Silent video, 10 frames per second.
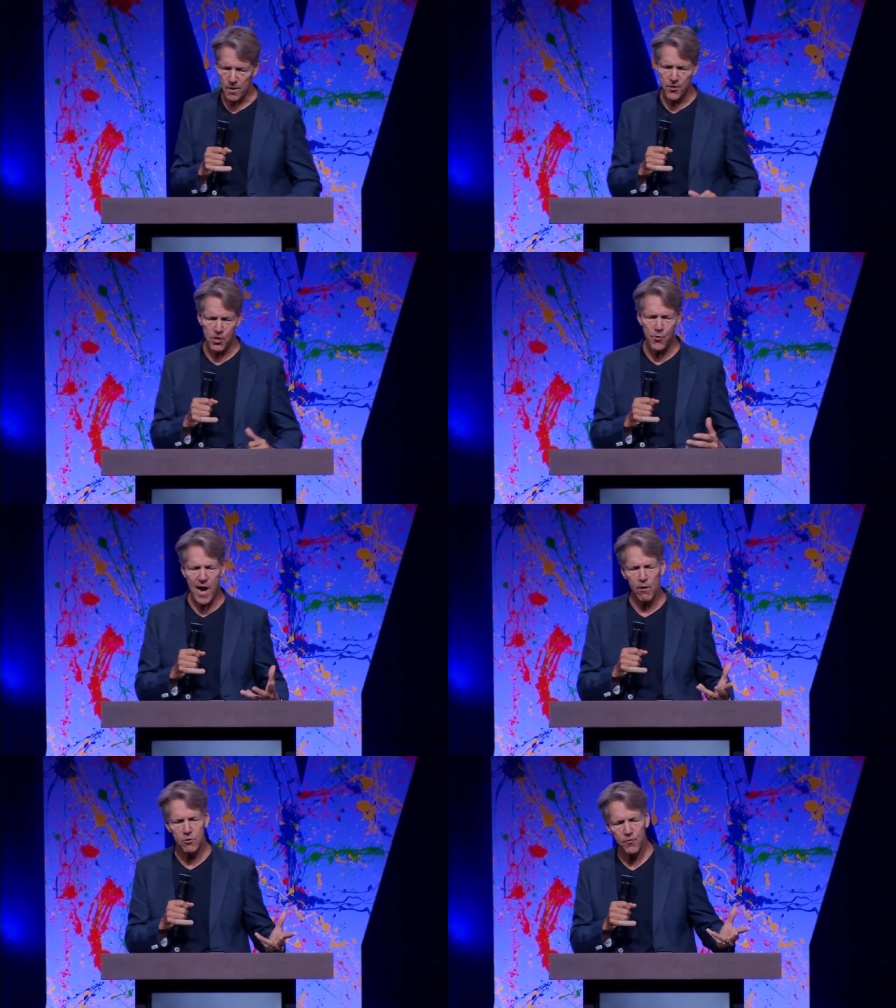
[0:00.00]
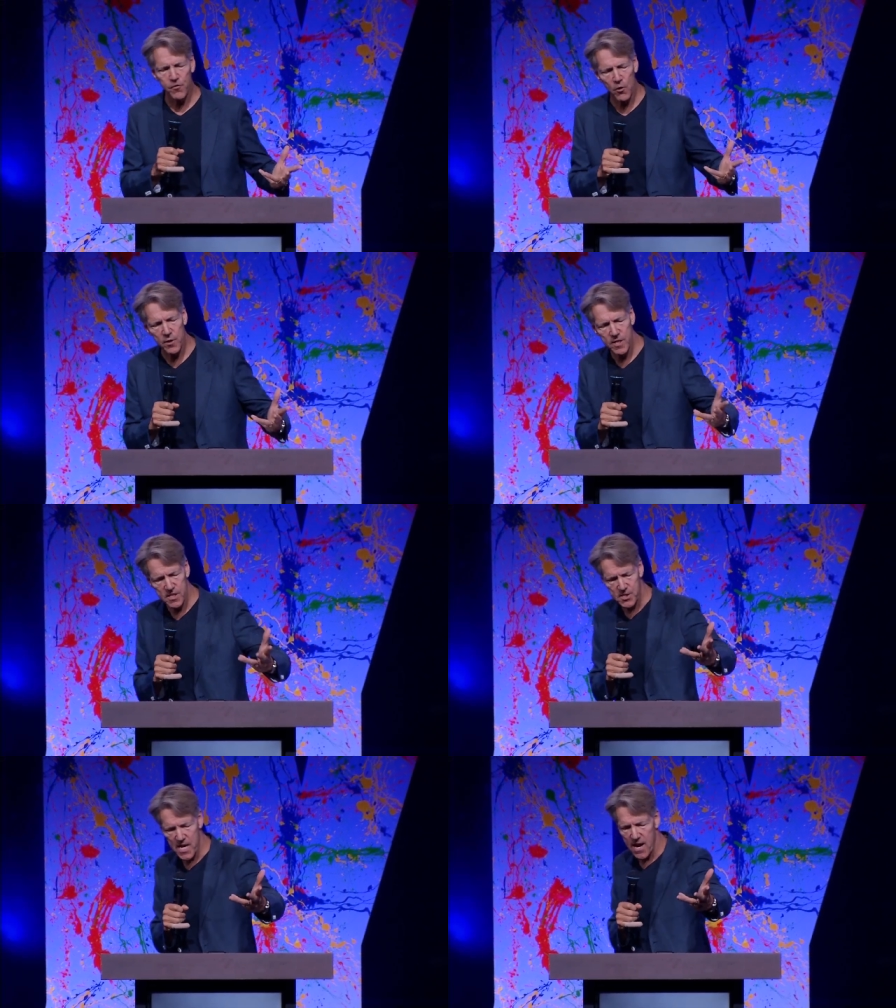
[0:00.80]
The crowds flowed
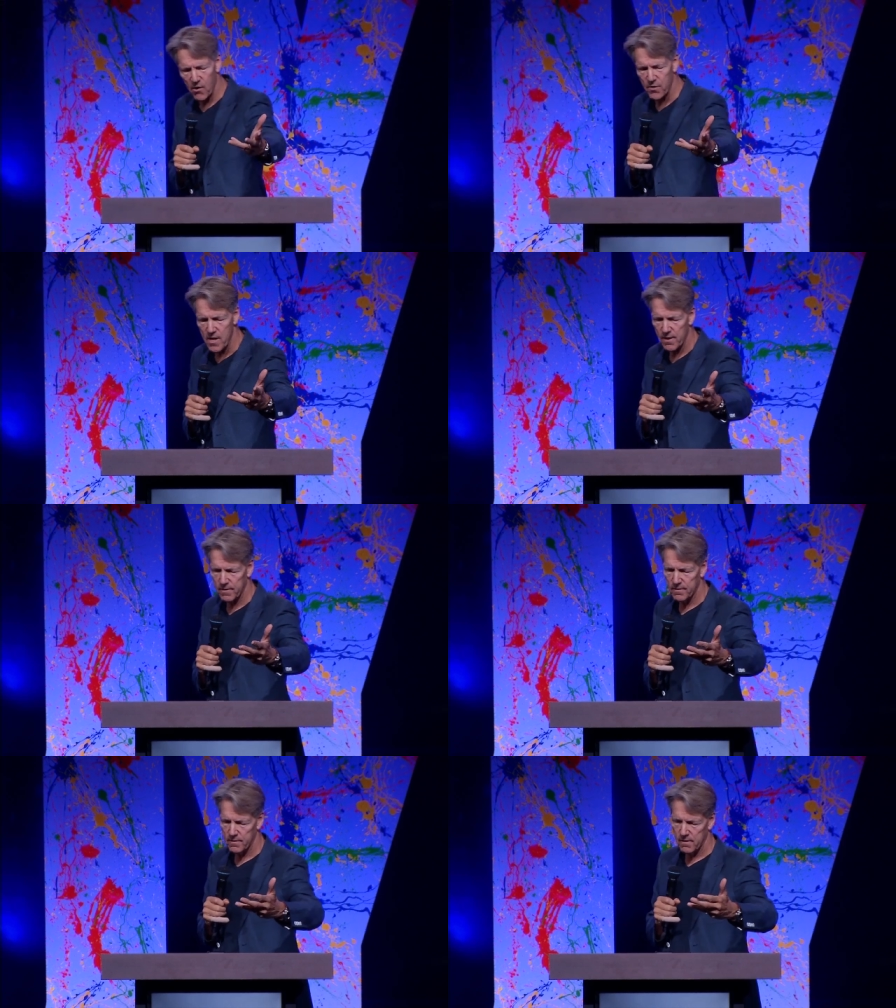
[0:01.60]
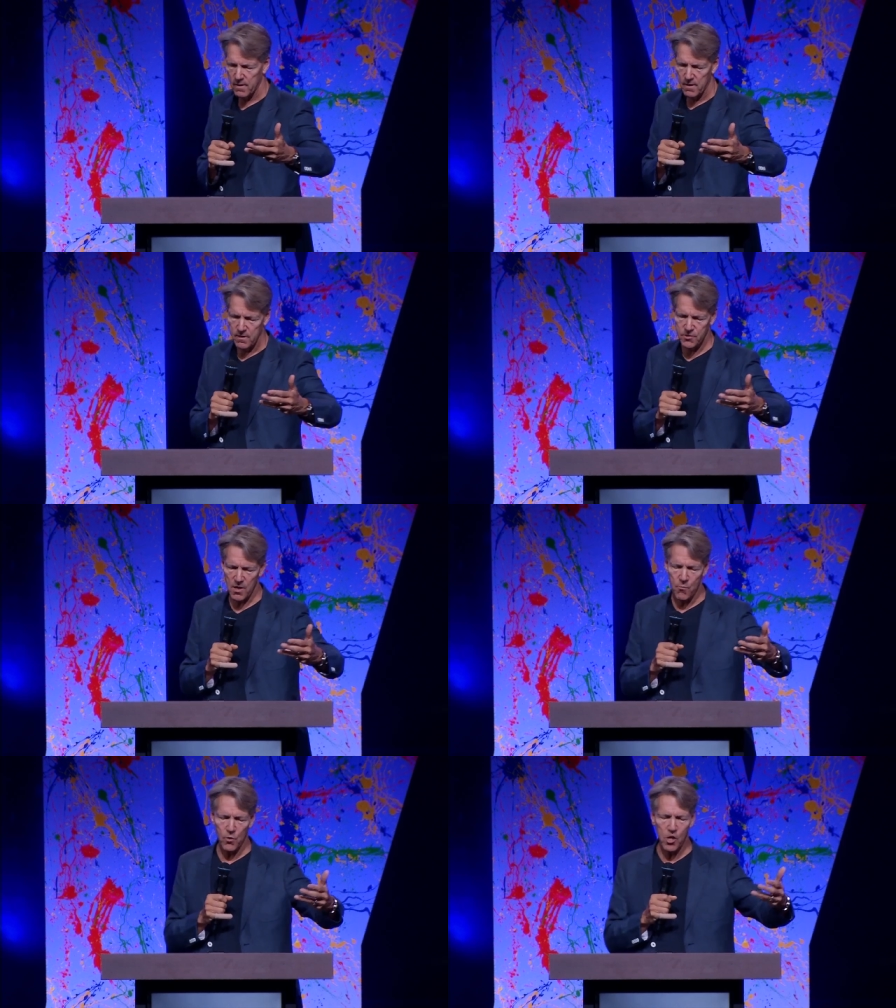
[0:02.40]
into town,
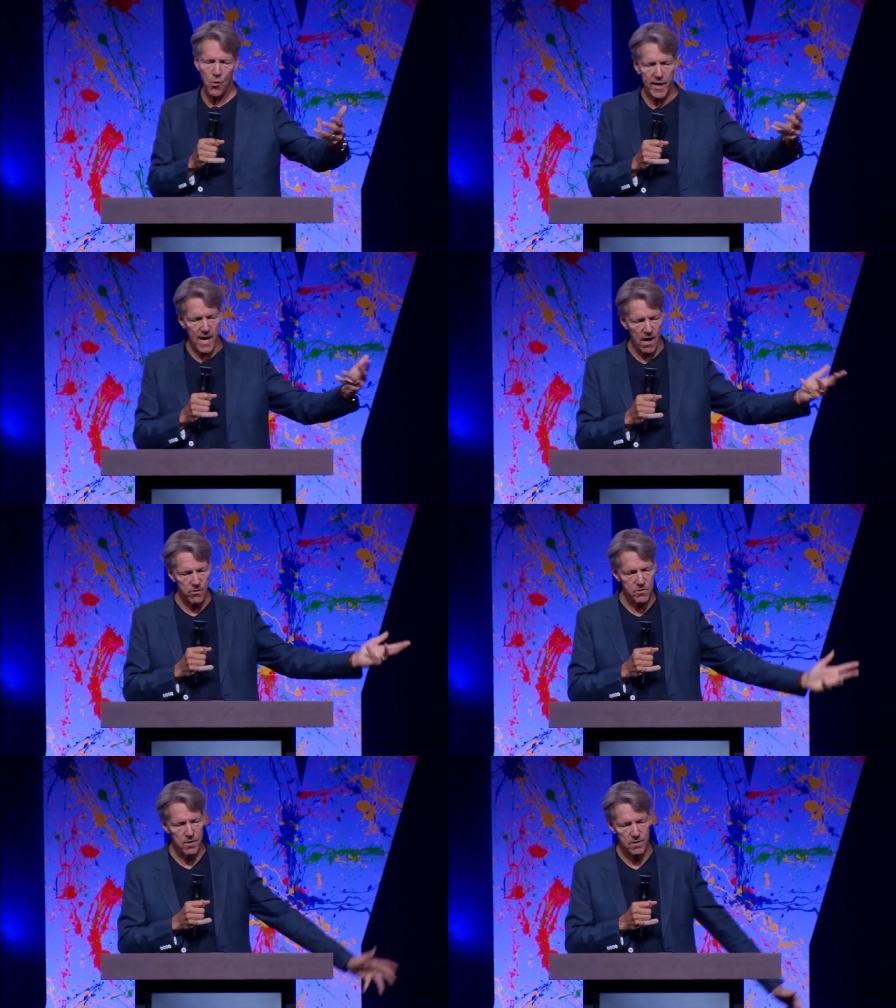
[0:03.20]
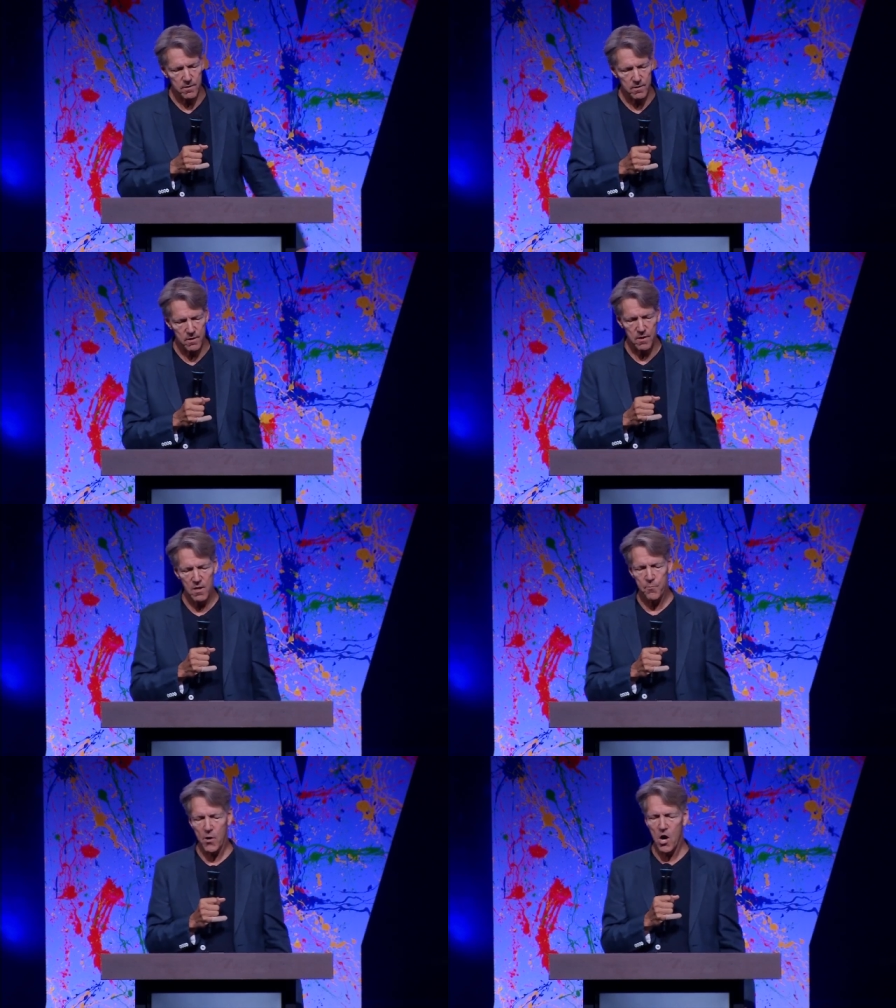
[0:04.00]
some were going out.
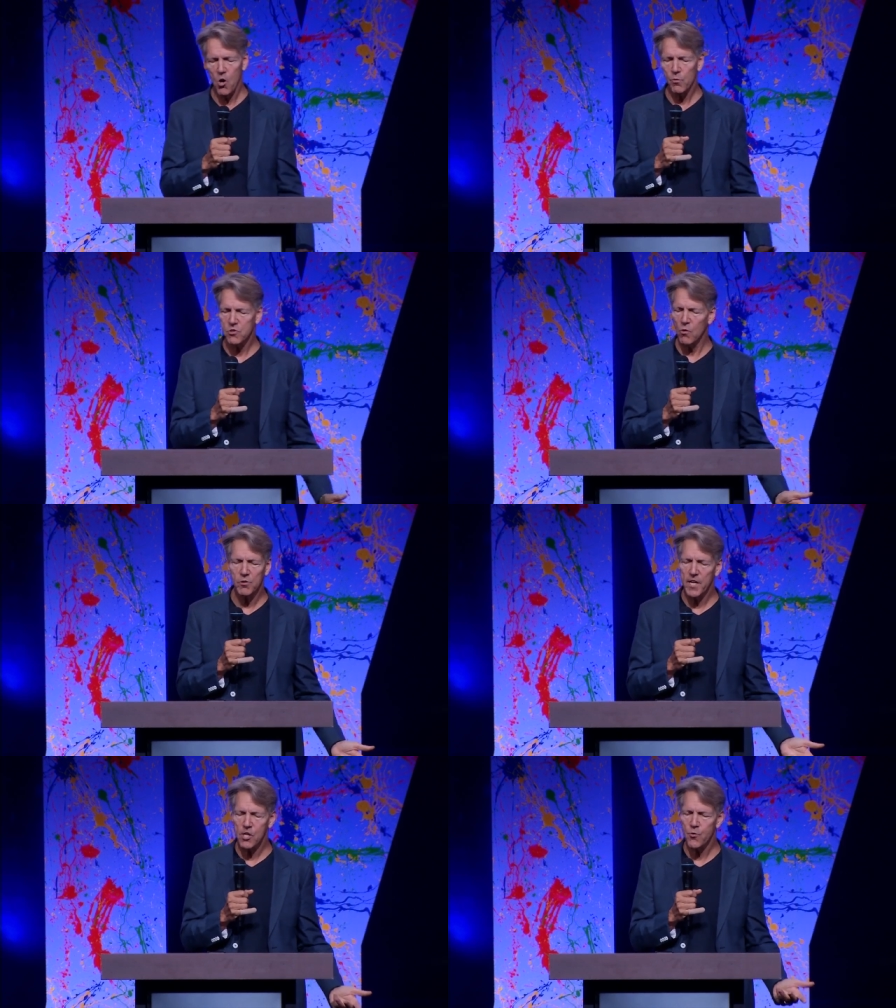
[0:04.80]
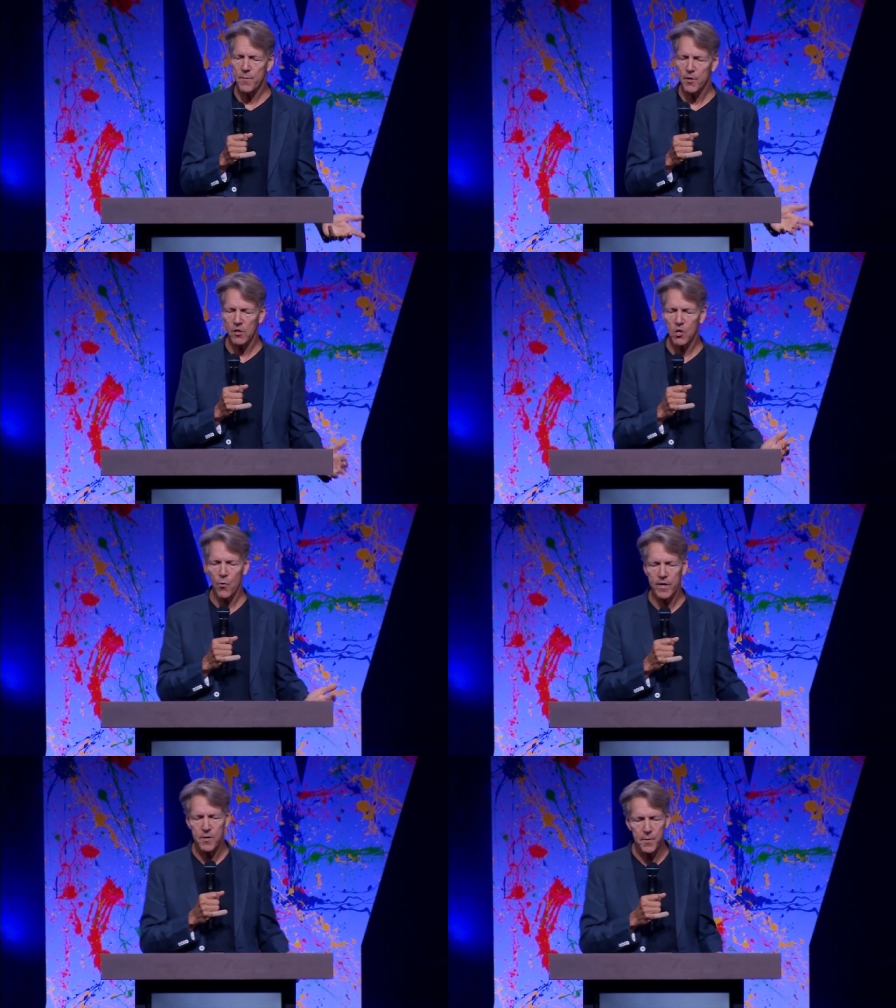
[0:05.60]
Paul was only a criminal
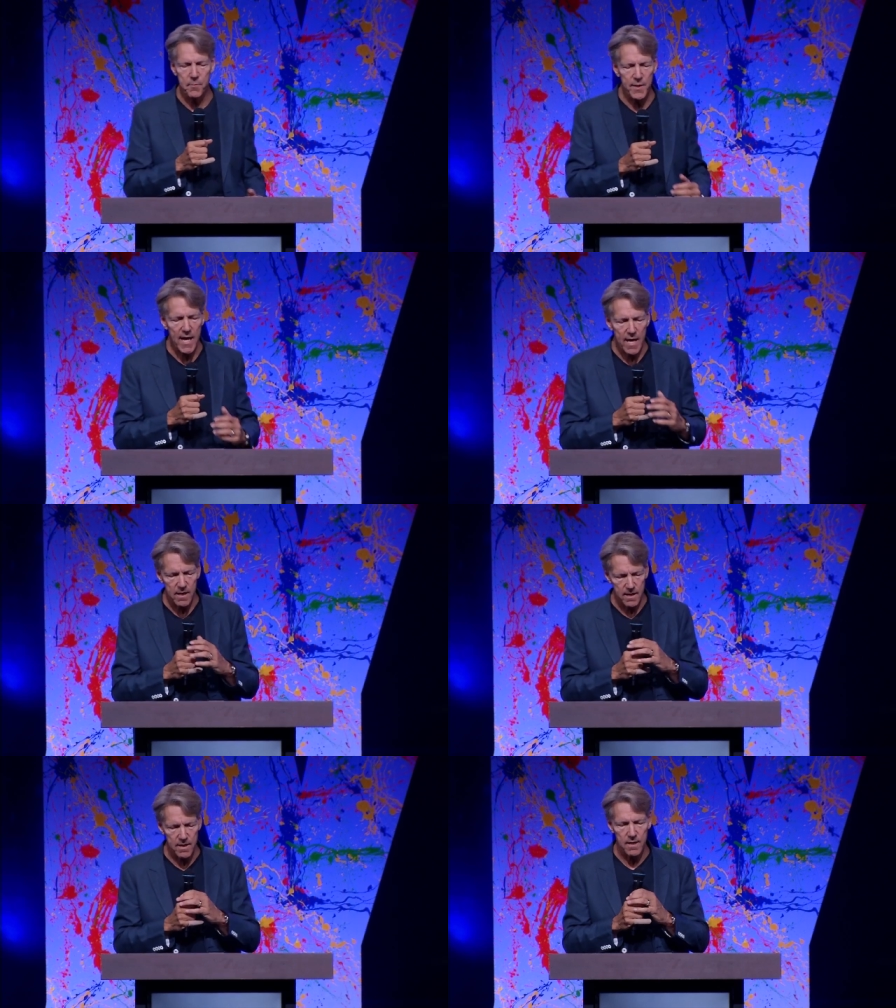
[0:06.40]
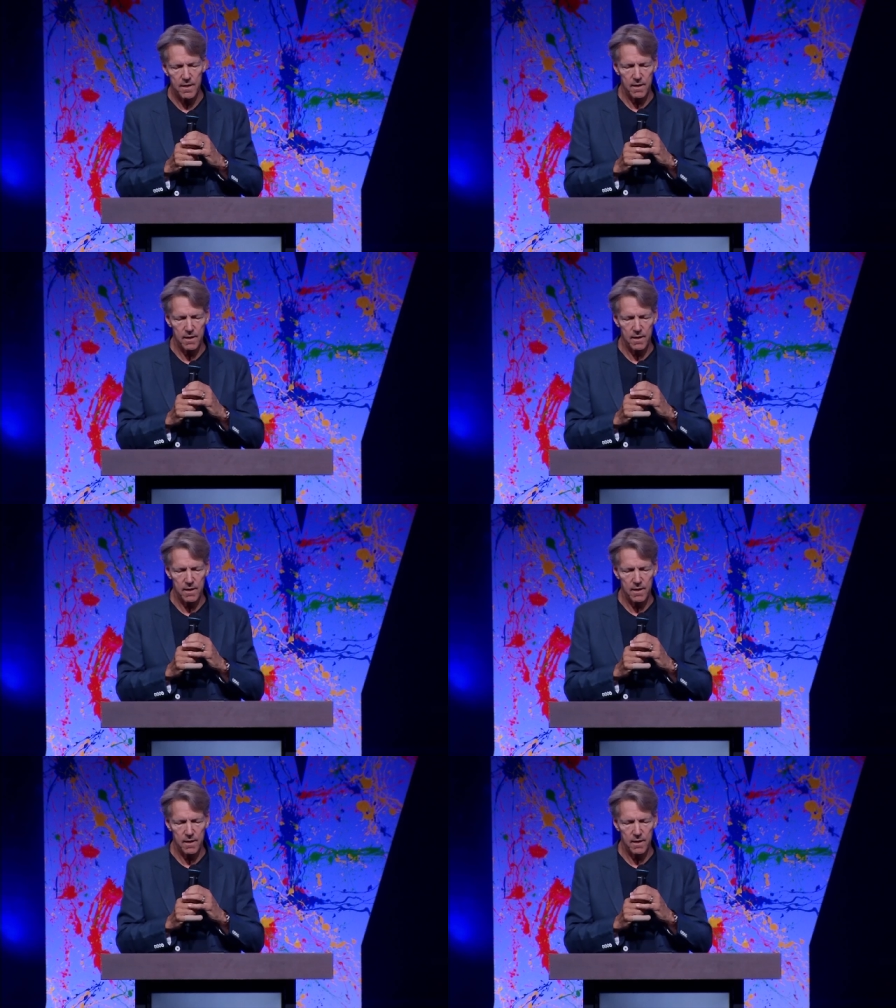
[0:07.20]
going to be beheaded.